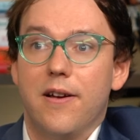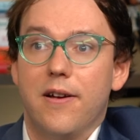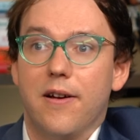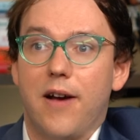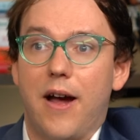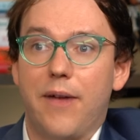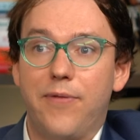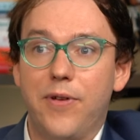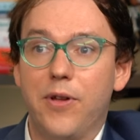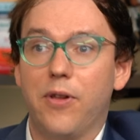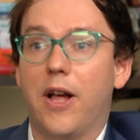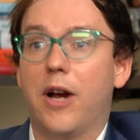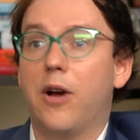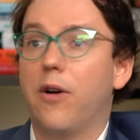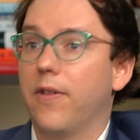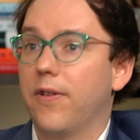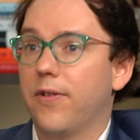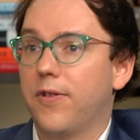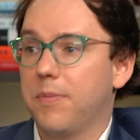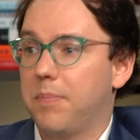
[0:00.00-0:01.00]
I feel like
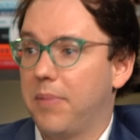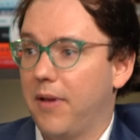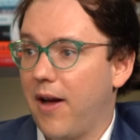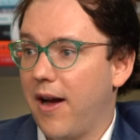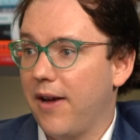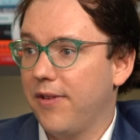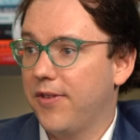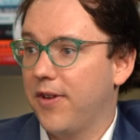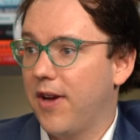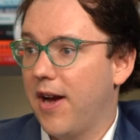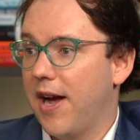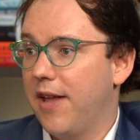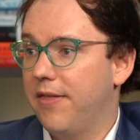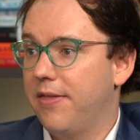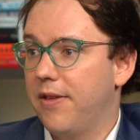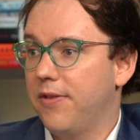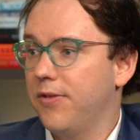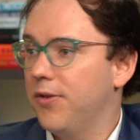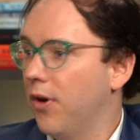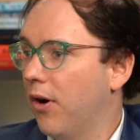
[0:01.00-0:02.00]
on the supply side,
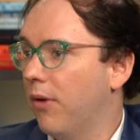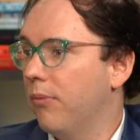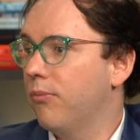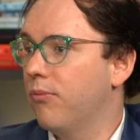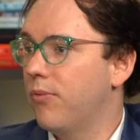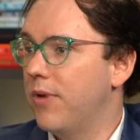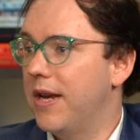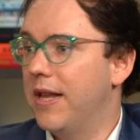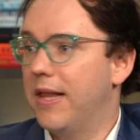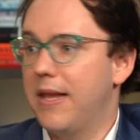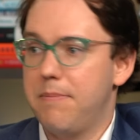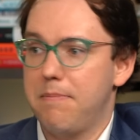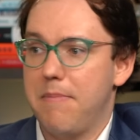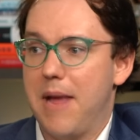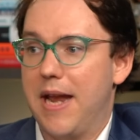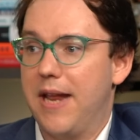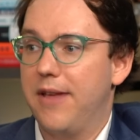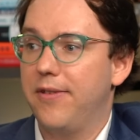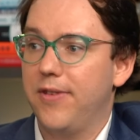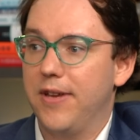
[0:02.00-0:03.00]
there's not really
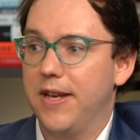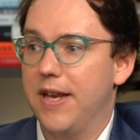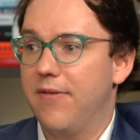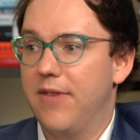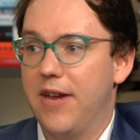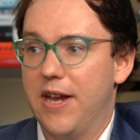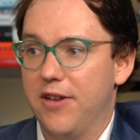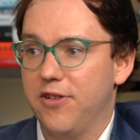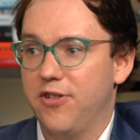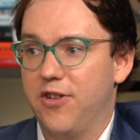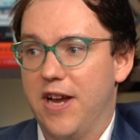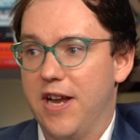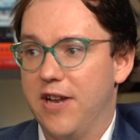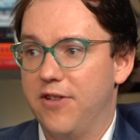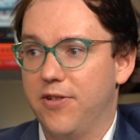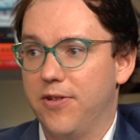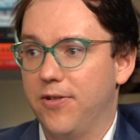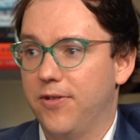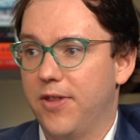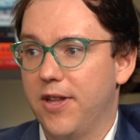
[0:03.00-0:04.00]
many significant
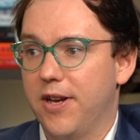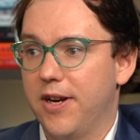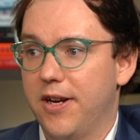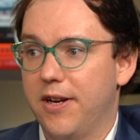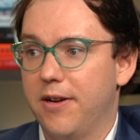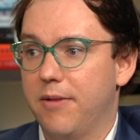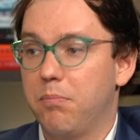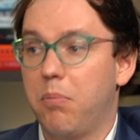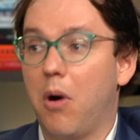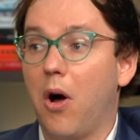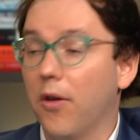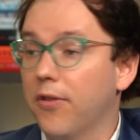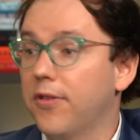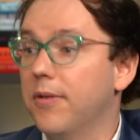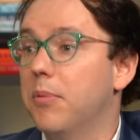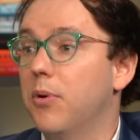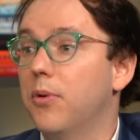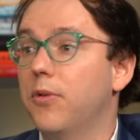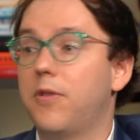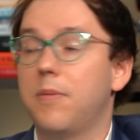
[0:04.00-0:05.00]
changes that are
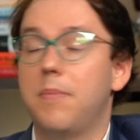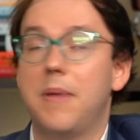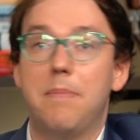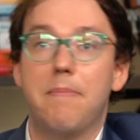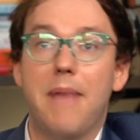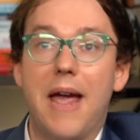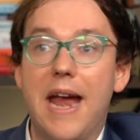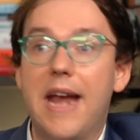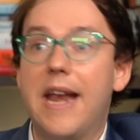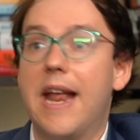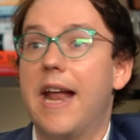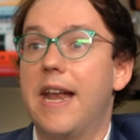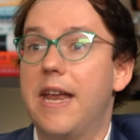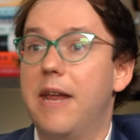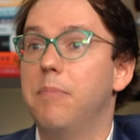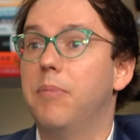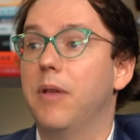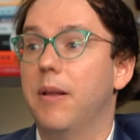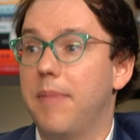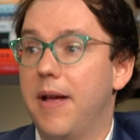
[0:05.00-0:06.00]
possible to be made and
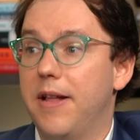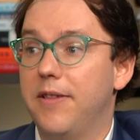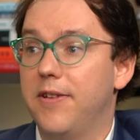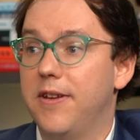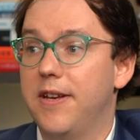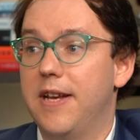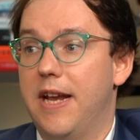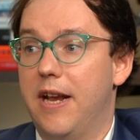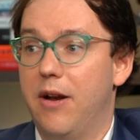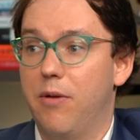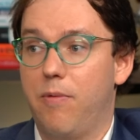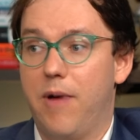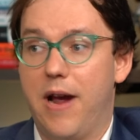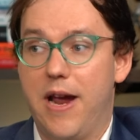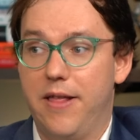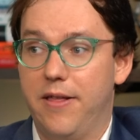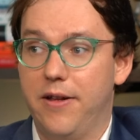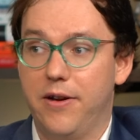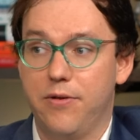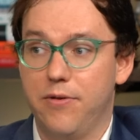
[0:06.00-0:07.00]
implemented in a
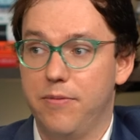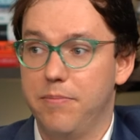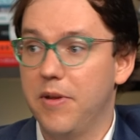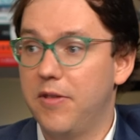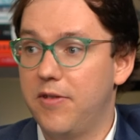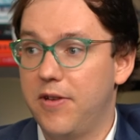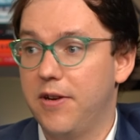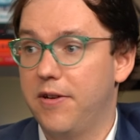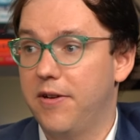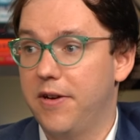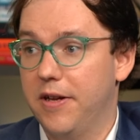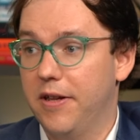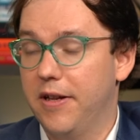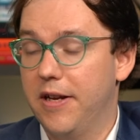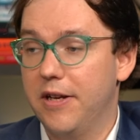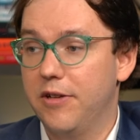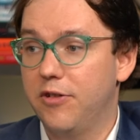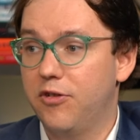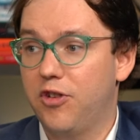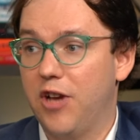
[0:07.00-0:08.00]
way that could
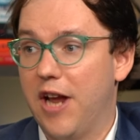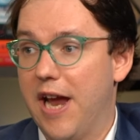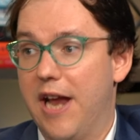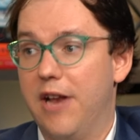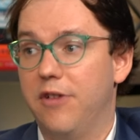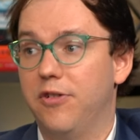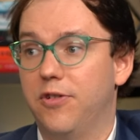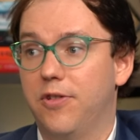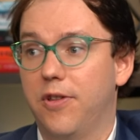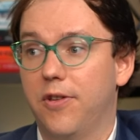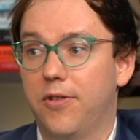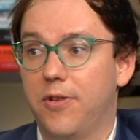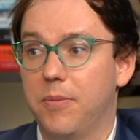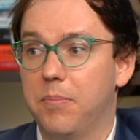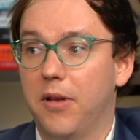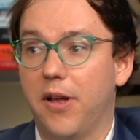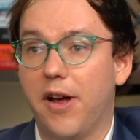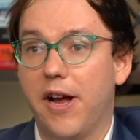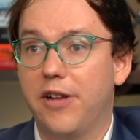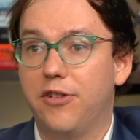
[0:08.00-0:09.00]
materially change the
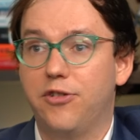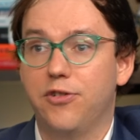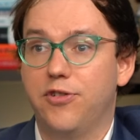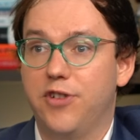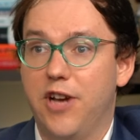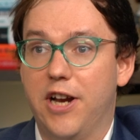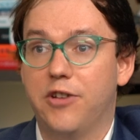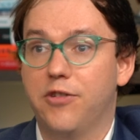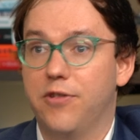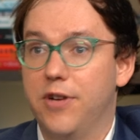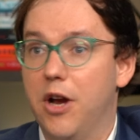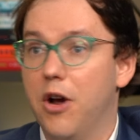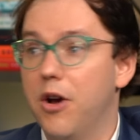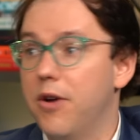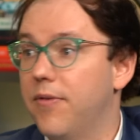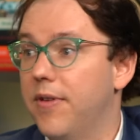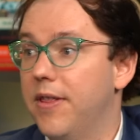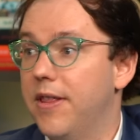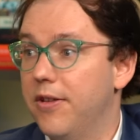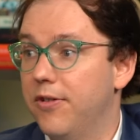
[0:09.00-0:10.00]
supply trajectory
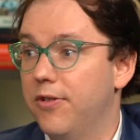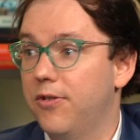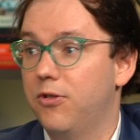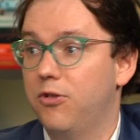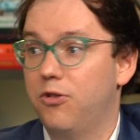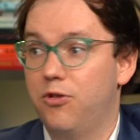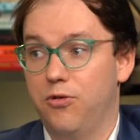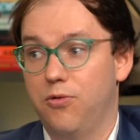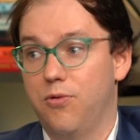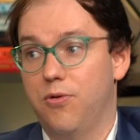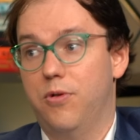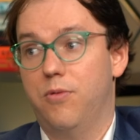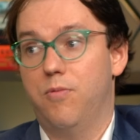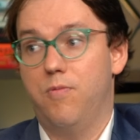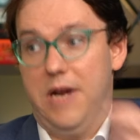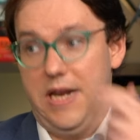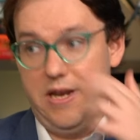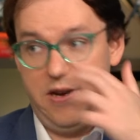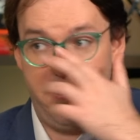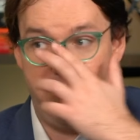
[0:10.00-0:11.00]
over this short
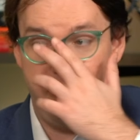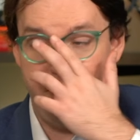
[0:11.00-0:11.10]
window.